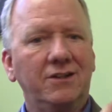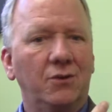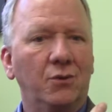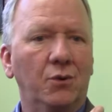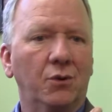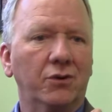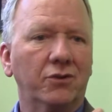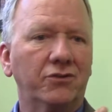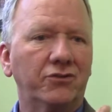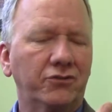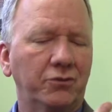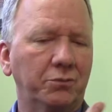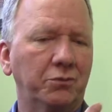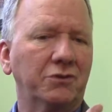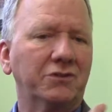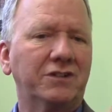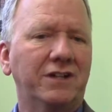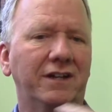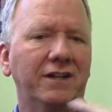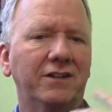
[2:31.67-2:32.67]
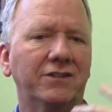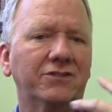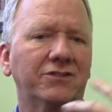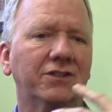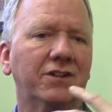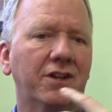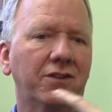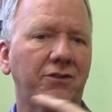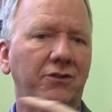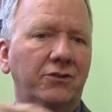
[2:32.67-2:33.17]
or superintendents
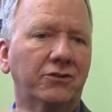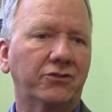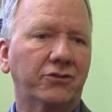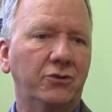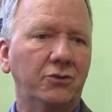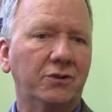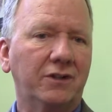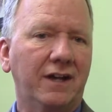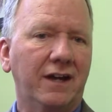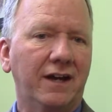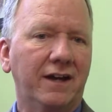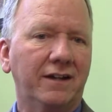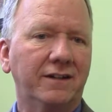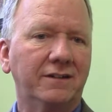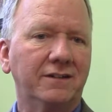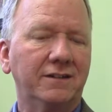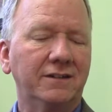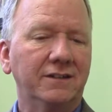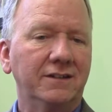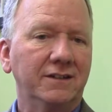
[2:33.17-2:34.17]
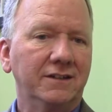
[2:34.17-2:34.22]
and others who can